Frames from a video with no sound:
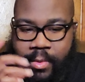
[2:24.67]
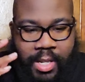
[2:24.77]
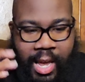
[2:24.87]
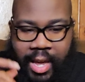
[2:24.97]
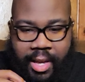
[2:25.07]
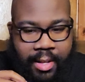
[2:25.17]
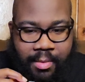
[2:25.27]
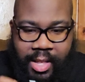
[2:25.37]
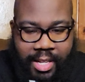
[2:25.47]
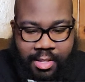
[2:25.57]
yeah,
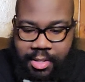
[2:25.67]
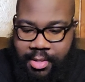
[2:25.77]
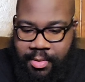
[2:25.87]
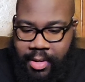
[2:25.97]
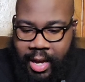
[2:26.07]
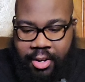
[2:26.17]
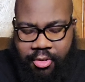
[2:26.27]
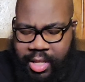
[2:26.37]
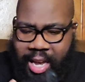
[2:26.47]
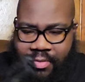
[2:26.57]
that's, I don't
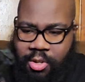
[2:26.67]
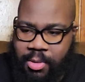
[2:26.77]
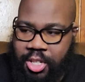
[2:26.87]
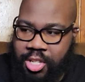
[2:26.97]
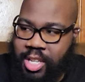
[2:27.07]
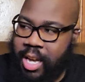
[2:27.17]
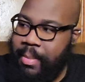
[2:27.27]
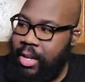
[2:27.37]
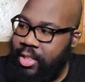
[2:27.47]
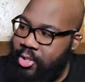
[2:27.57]
really have too much to say
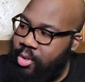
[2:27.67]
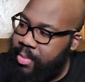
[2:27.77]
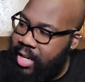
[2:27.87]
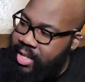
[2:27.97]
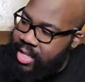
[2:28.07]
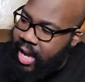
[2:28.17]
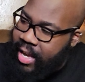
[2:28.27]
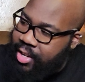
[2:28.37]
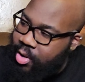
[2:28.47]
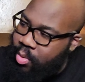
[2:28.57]
about this one because
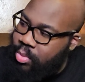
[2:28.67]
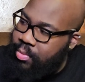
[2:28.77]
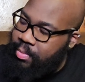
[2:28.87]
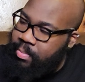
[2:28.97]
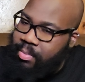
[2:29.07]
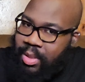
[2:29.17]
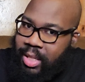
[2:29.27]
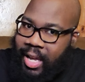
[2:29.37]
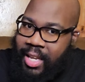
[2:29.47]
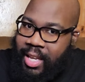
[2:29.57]
I don't
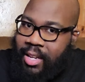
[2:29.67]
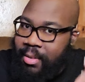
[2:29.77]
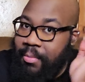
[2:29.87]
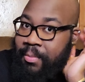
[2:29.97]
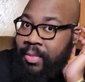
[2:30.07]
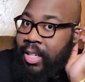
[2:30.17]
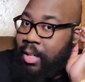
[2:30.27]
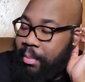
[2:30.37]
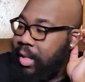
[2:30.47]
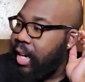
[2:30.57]
like it,
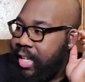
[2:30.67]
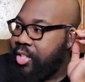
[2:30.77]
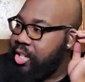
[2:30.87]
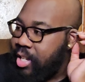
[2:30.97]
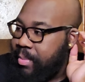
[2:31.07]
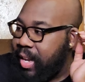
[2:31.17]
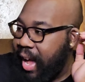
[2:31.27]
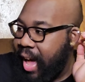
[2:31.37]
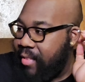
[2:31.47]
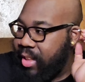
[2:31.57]
but it's just something
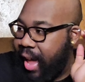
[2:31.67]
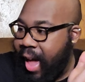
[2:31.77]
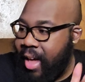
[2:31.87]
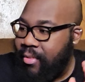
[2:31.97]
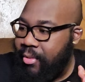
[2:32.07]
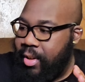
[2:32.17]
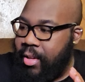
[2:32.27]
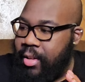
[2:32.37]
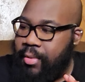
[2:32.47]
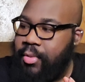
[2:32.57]
I have to have.
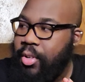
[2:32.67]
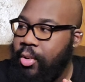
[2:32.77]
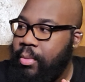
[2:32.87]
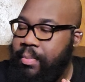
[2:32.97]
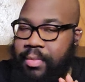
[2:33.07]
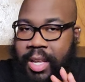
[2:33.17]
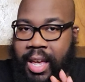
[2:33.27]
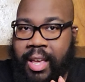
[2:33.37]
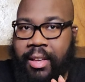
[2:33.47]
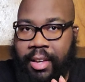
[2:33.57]
So
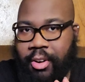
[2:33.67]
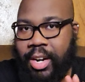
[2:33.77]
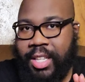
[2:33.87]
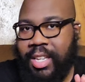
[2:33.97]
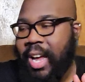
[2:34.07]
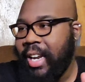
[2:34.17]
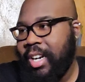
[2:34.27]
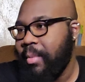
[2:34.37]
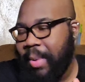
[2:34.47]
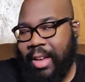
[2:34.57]
yeah, and granted, I
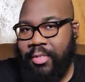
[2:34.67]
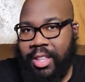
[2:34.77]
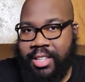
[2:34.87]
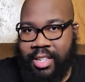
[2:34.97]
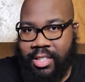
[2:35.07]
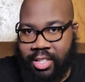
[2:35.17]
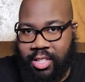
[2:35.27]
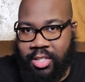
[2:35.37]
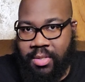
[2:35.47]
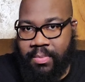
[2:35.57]
didn't pay for this because this
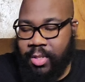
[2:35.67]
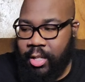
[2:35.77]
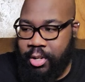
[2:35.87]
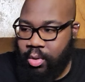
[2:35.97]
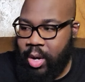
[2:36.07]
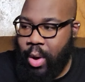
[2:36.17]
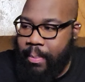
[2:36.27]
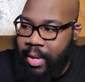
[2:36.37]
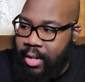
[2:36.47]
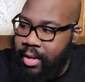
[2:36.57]
is a duty
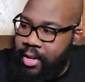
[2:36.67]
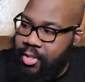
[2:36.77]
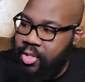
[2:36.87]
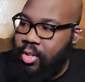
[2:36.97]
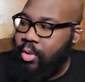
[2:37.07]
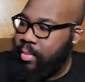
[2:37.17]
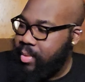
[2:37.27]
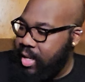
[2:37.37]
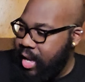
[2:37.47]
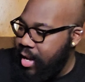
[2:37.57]
weapon. So
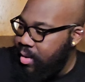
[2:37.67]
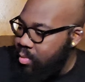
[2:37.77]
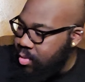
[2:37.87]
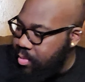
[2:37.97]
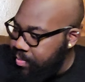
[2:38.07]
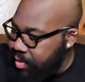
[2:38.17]
yeah, we'll